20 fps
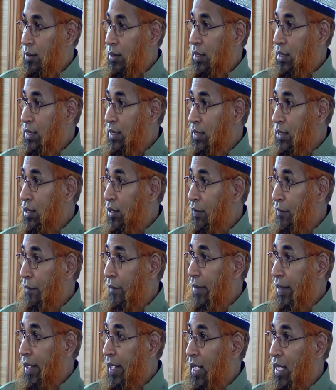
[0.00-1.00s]
it's
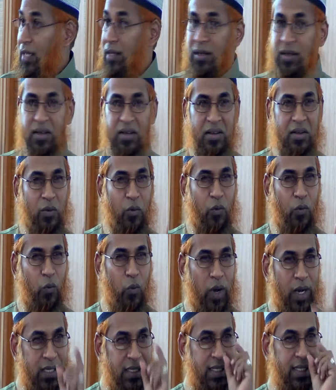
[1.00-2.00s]
not there.
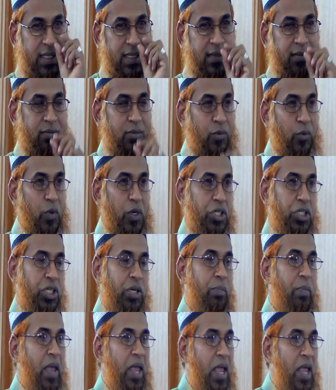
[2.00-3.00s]
Worse we
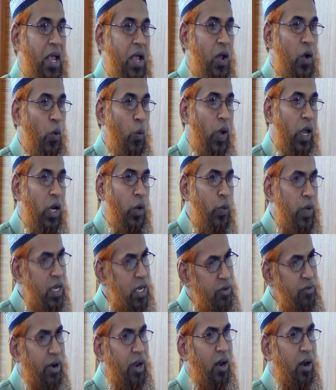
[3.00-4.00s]
should be when
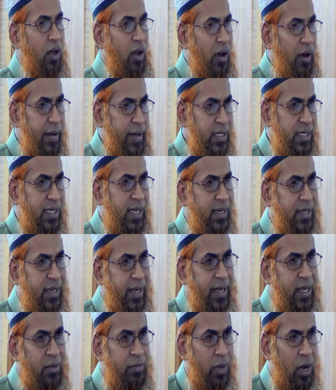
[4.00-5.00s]
we realize that
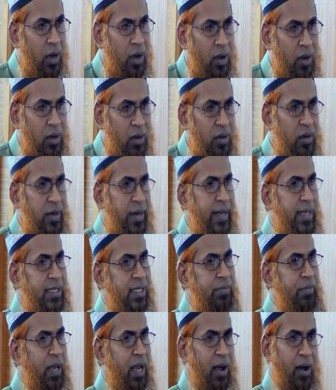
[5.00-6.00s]
the iman is
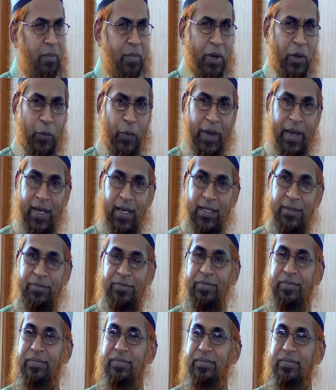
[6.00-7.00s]
becoming weak.
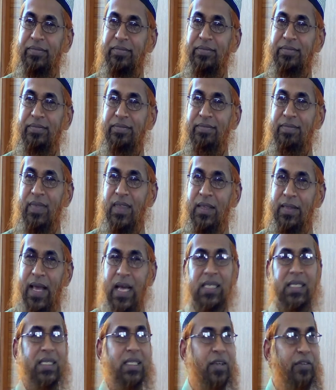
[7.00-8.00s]

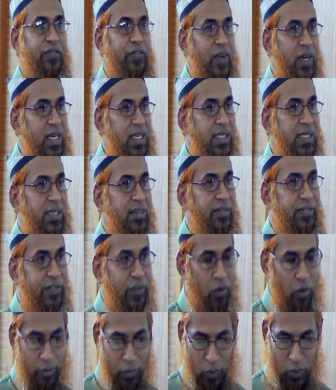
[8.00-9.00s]
That's the first and
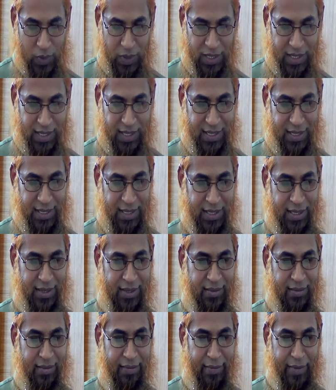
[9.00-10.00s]
foremost
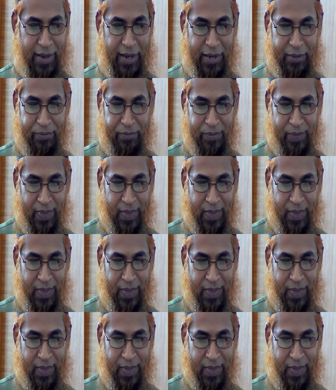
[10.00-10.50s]
thing.